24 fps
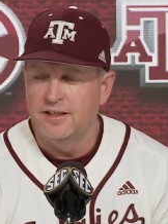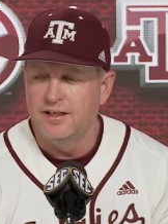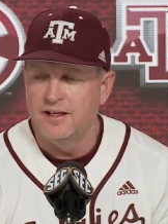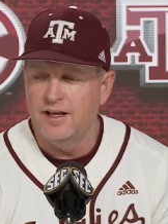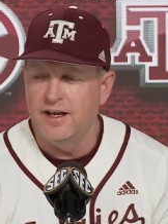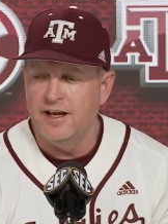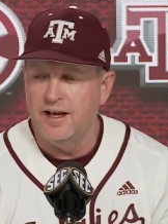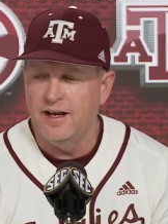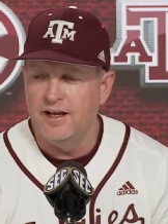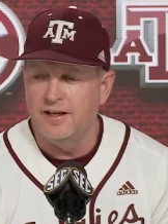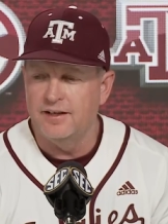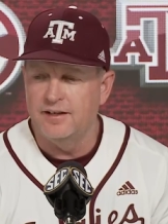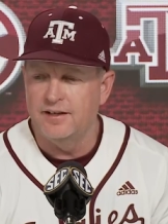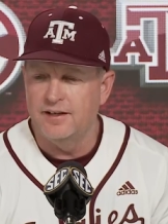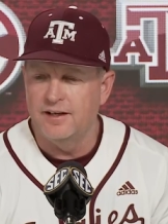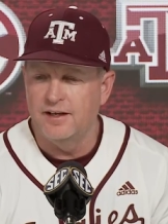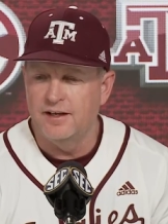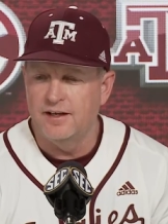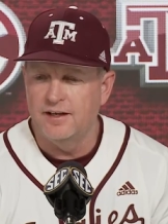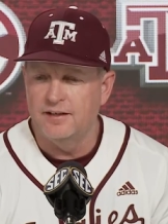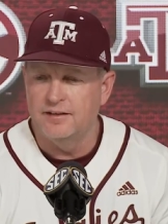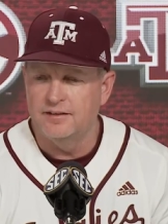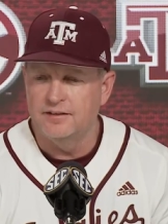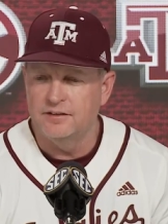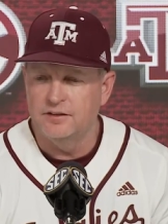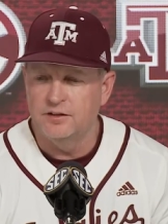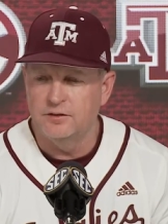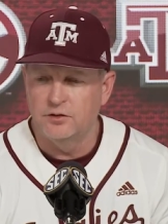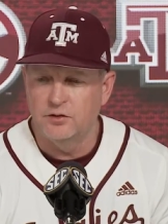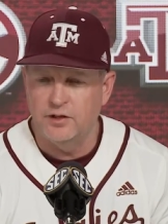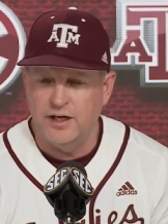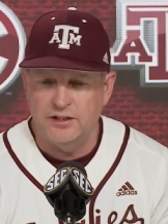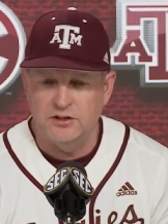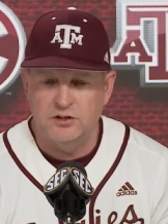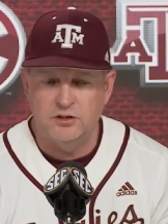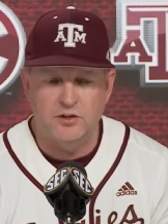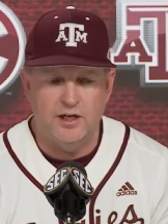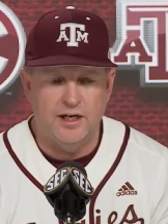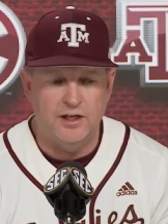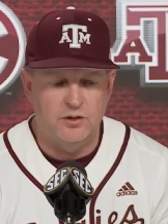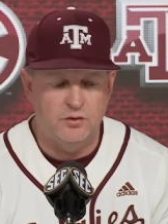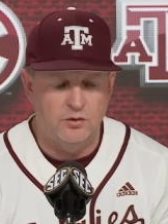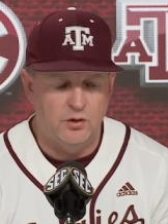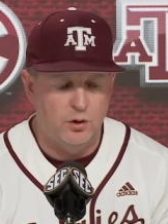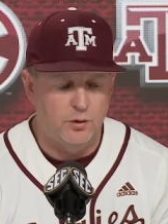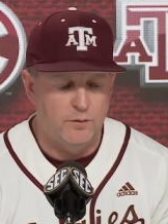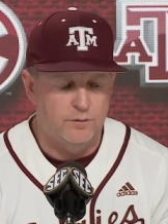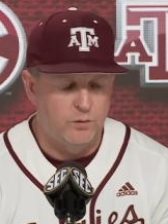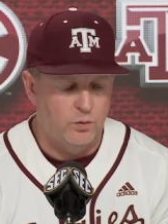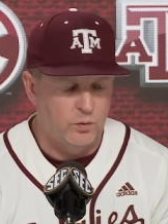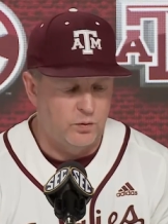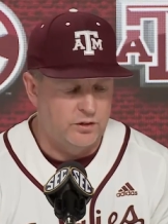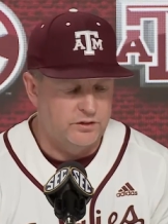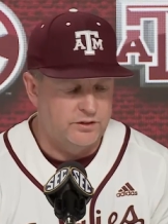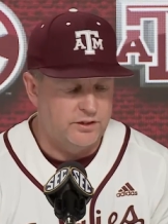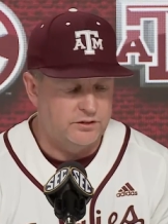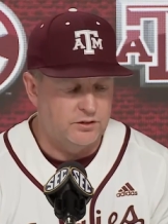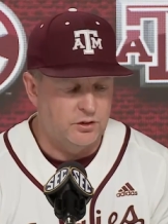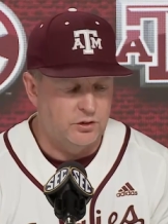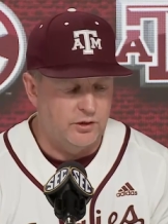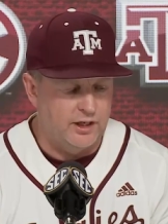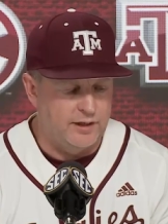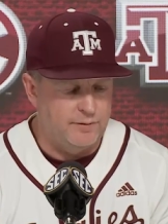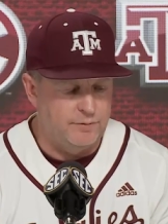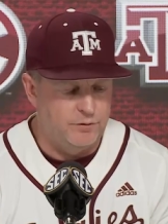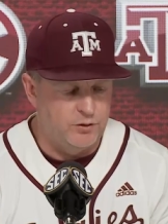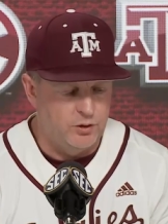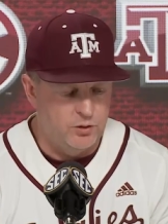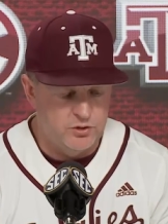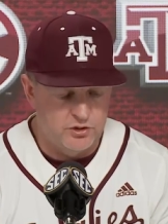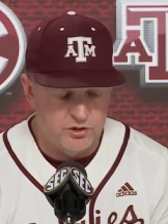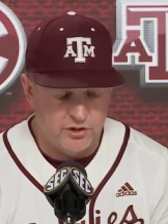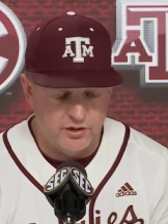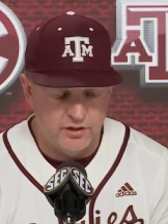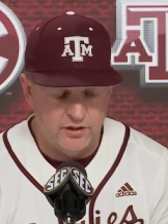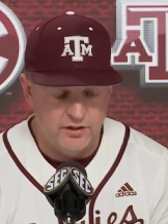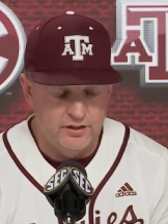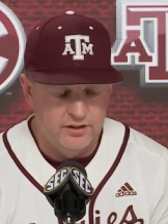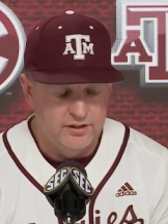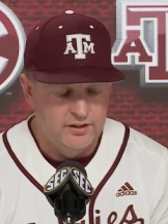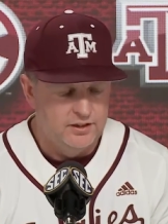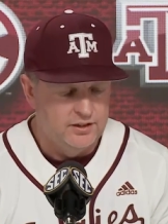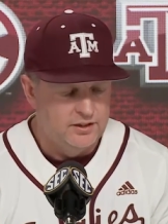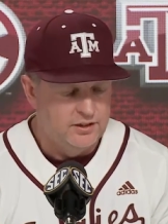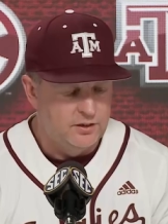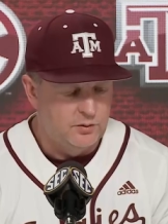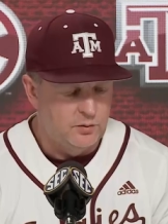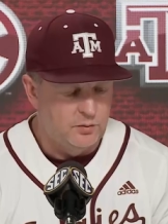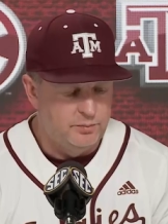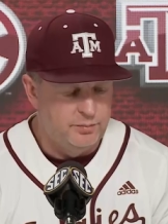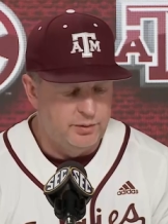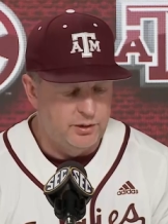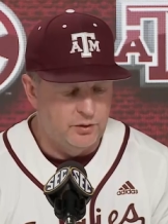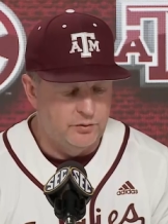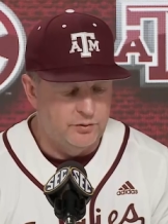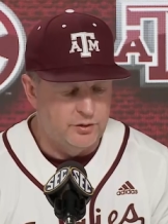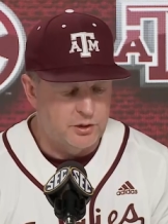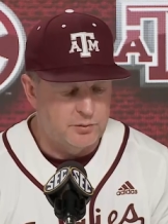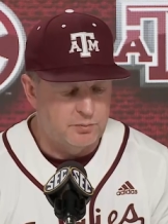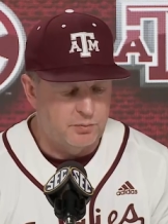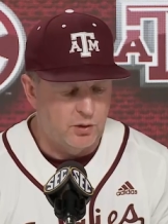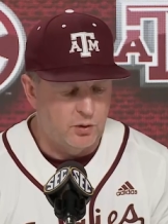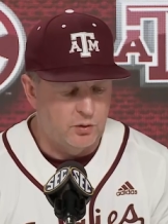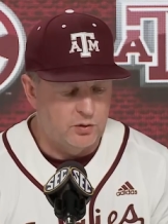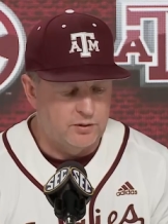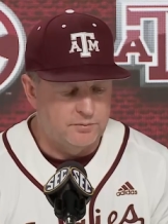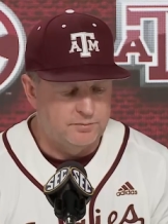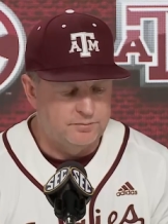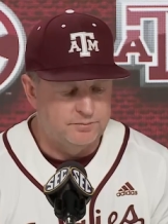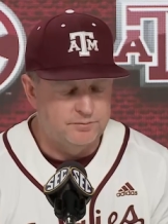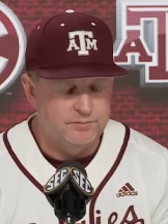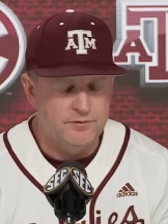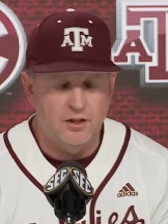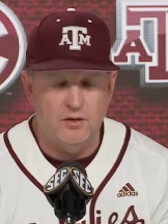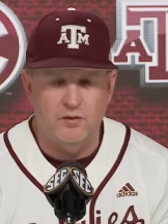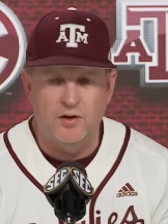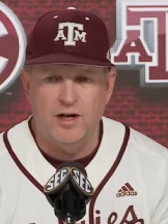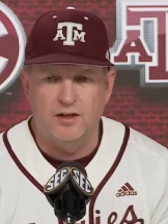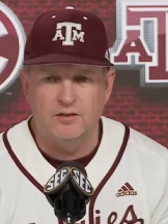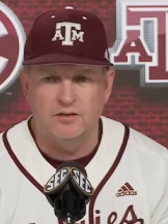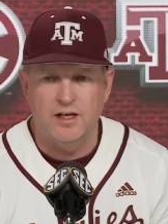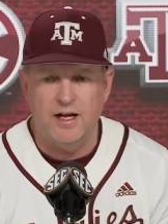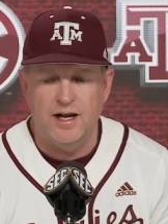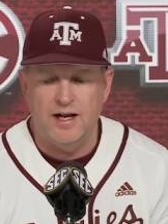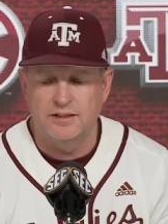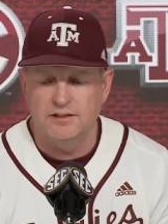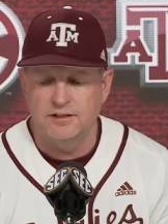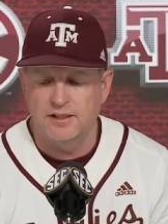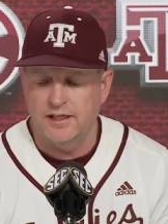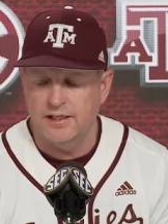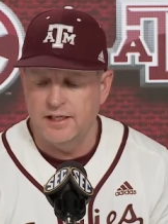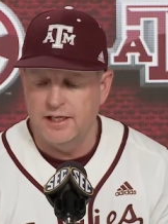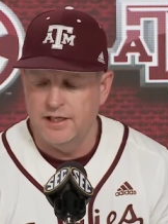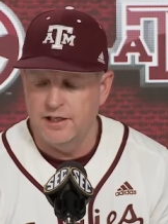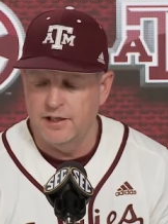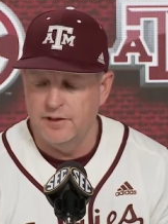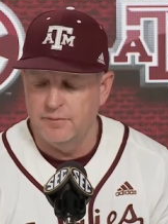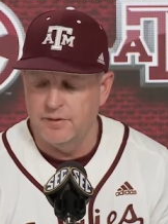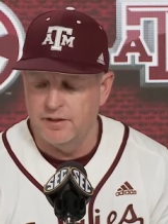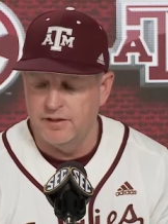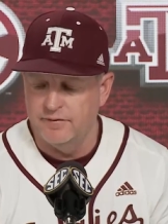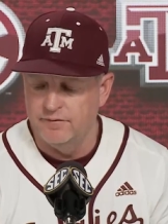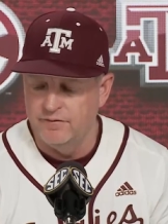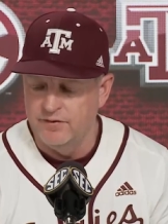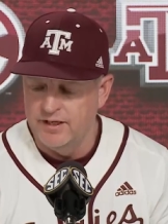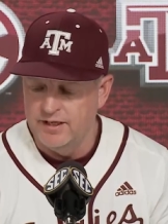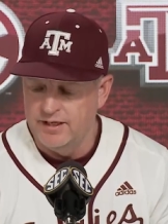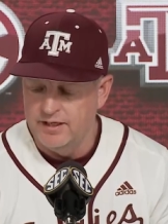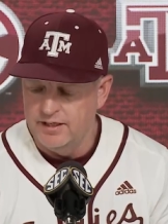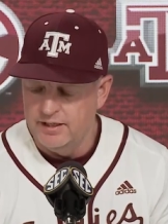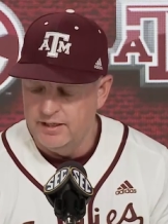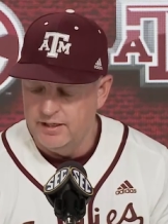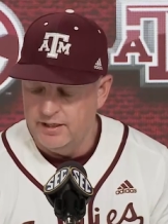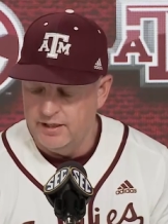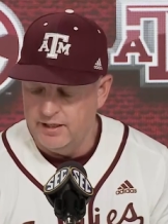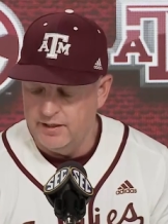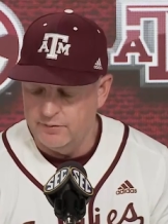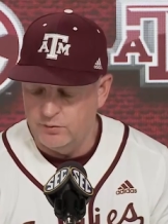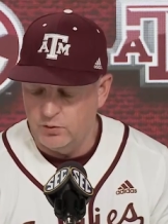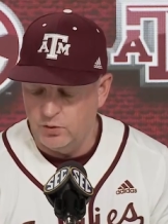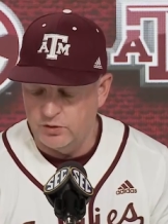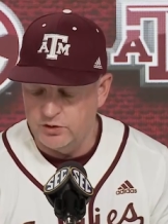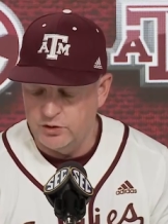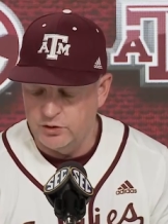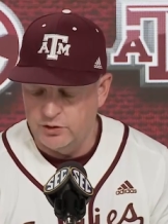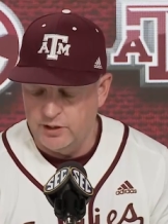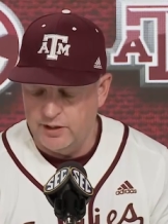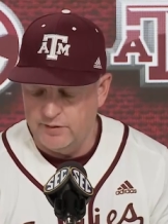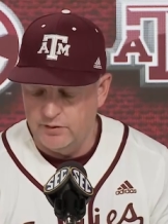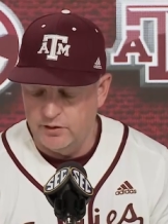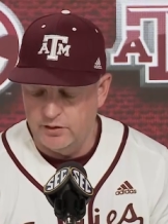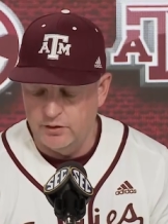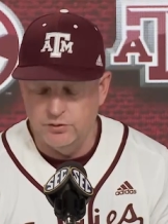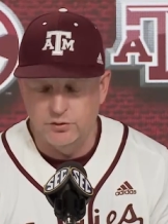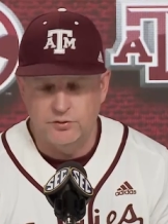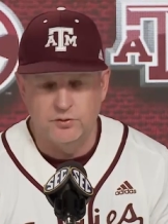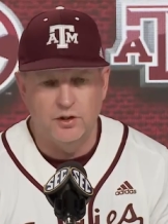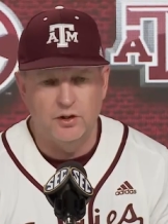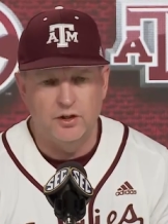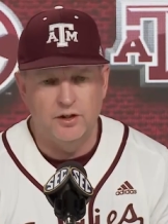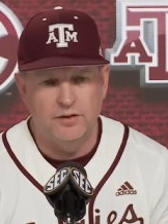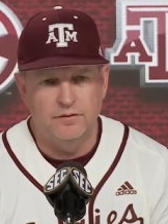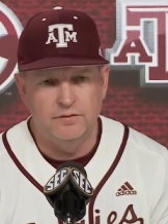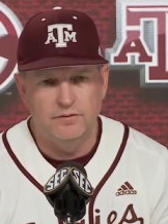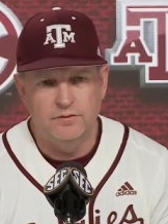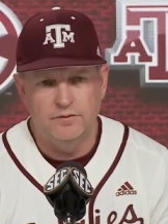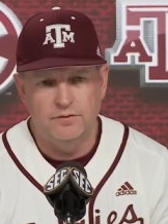and he's a great strike thrower for us, has a great future. We're building this program around guys like him. And of course, Trevor, who's really,